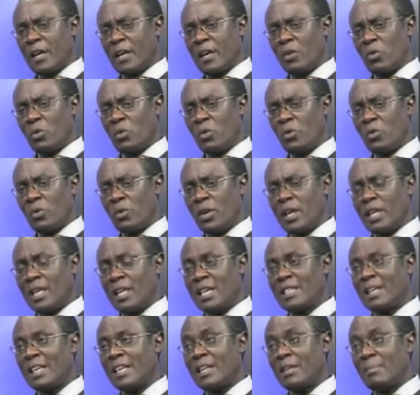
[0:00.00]
Uhuru
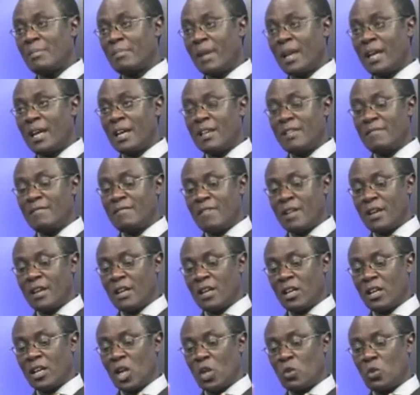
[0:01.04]
Kenyatta, and he played very
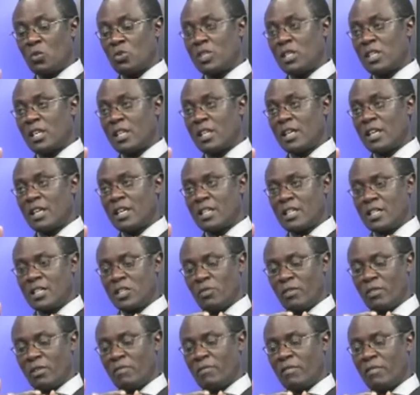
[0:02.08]
closely. The cards
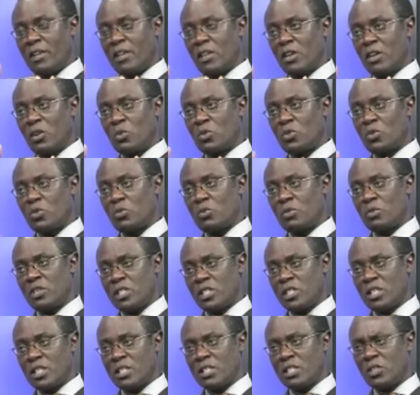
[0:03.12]
were very close to his
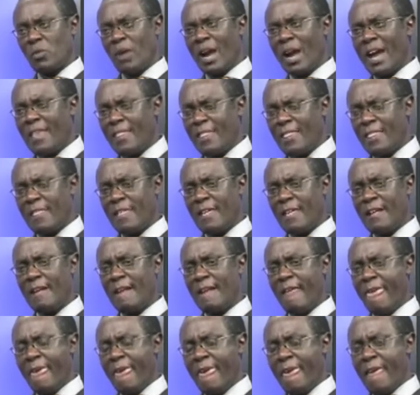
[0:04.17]
chest. So I think
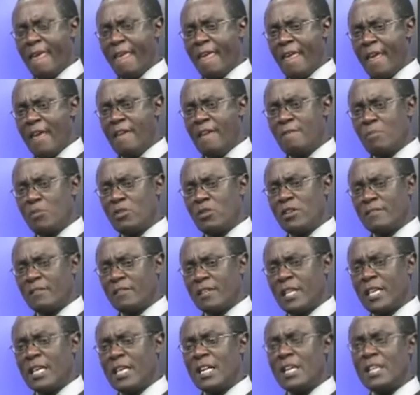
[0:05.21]
if
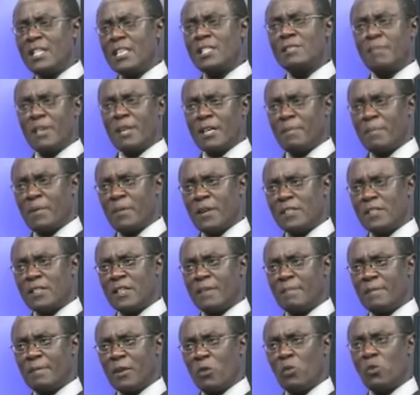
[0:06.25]
Mudavadi is made
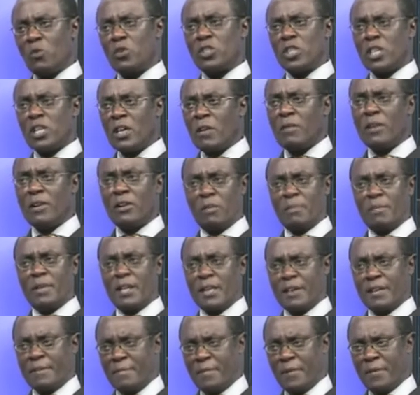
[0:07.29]
president, because he will not
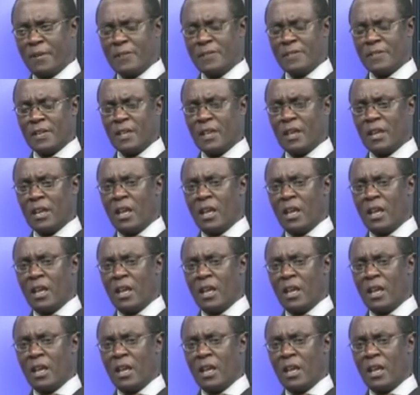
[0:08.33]
become president,